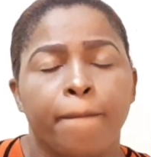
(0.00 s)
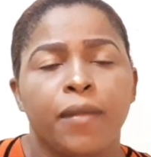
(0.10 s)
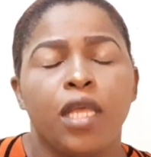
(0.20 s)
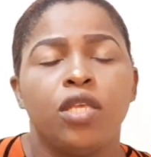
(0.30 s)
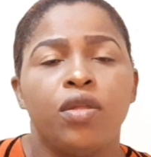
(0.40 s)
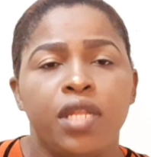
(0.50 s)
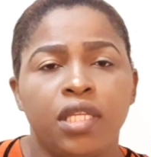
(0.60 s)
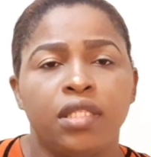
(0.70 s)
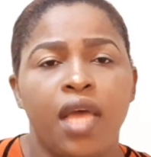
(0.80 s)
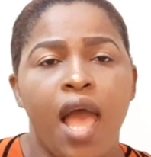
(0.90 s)
You
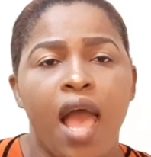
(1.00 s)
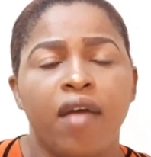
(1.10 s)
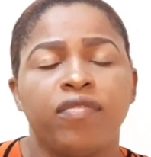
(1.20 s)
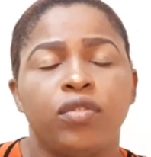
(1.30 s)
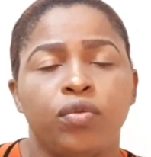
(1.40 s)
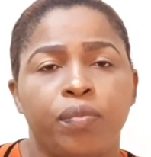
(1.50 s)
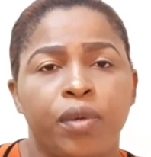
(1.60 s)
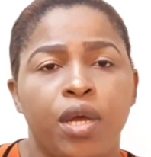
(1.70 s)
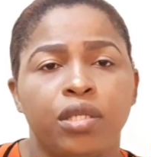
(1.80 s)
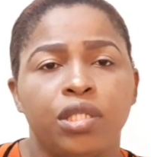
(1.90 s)
need to have
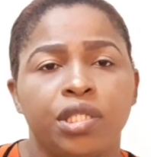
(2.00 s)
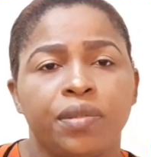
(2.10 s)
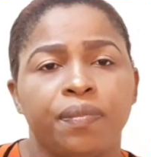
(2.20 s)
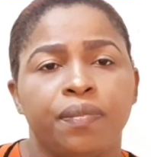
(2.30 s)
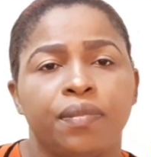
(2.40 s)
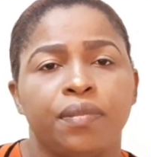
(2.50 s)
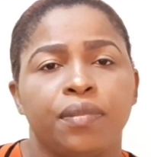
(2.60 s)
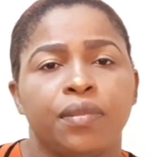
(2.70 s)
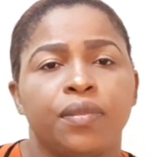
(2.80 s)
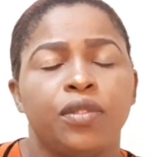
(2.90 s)
toothbrush,
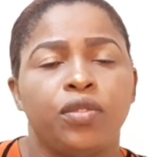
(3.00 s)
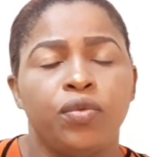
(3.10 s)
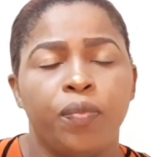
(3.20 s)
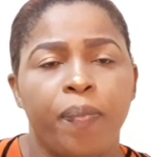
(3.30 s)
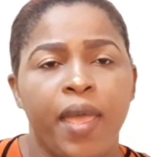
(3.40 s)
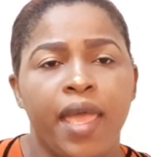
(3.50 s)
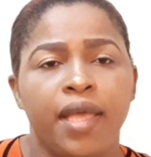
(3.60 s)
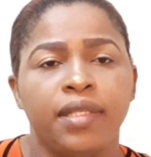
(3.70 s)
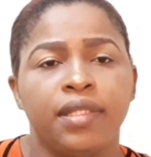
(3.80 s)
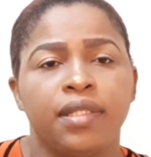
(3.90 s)

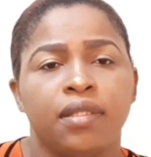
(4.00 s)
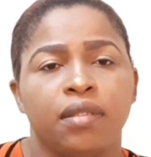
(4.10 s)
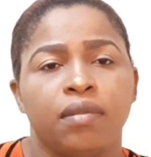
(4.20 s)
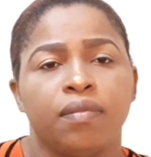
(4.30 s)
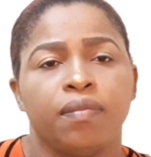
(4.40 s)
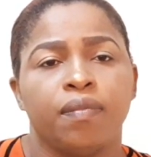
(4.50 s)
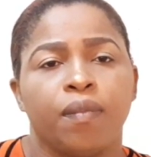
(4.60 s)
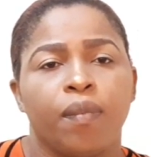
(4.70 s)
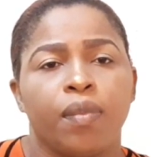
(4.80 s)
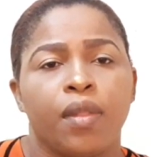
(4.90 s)
toothpaste,
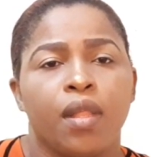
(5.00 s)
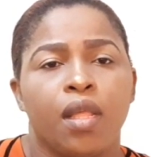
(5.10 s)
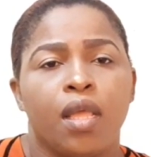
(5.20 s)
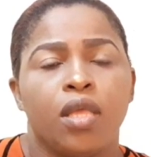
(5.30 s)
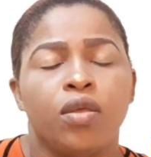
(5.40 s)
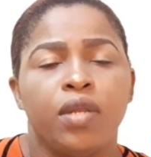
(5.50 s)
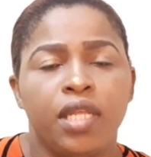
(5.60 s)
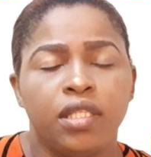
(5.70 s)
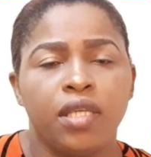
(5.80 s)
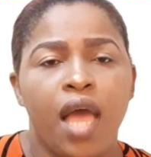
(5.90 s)
you
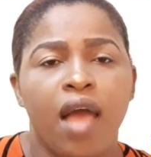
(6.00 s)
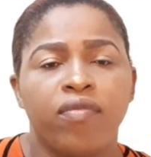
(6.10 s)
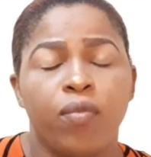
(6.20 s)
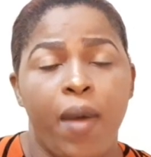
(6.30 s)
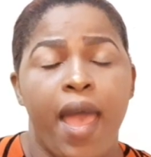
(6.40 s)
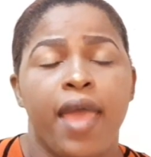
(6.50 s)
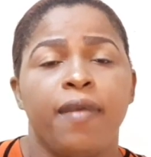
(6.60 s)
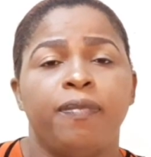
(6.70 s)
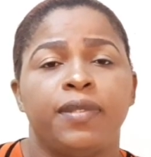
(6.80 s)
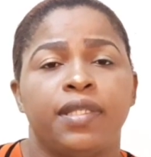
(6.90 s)
need to have
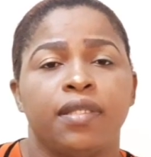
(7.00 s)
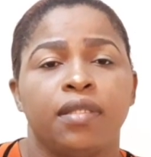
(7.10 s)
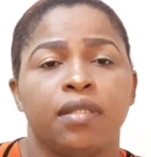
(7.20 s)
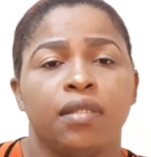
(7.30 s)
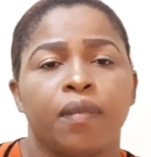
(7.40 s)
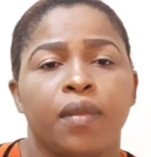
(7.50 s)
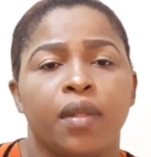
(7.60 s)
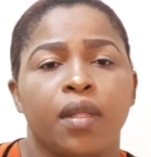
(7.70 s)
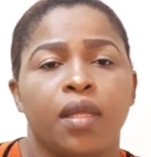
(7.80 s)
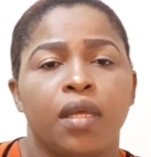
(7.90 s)
wipes,
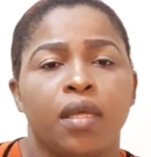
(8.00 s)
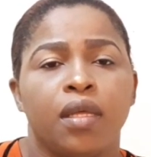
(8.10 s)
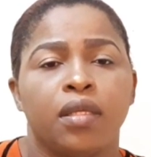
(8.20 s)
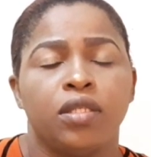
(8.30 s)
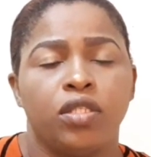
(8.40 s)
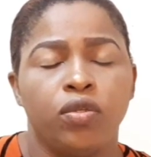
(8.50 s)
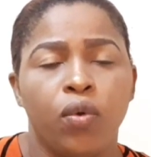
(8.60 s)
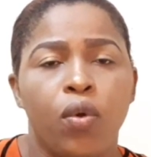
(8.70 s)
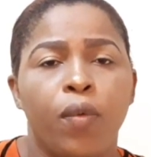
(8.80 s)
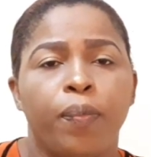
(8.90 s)

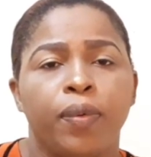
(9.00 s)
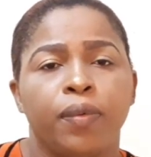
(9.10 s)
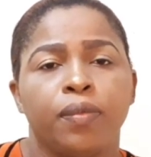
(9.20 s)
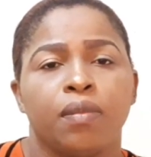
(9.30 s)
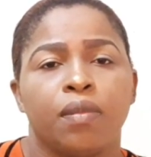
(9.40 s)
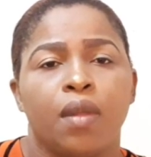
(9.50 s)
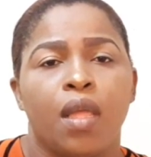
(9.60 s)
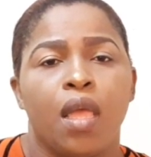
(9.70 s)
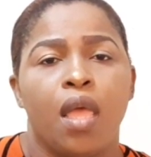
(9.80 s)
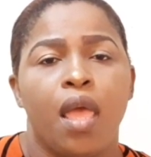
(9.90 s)
soap,
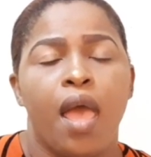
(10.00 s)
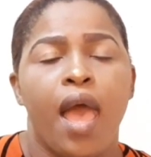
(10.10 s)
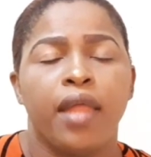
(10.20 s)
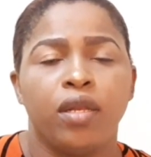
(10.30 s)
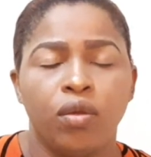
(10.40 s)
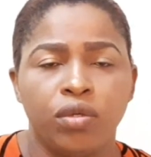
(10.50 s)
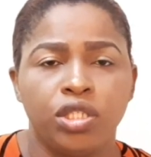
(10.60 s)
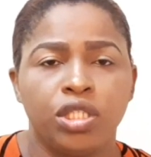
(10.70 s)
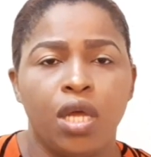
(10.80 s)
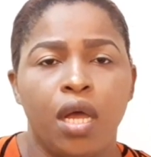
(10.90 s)
and
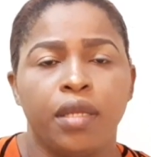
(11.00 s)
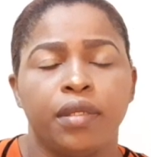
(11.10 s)
lotion.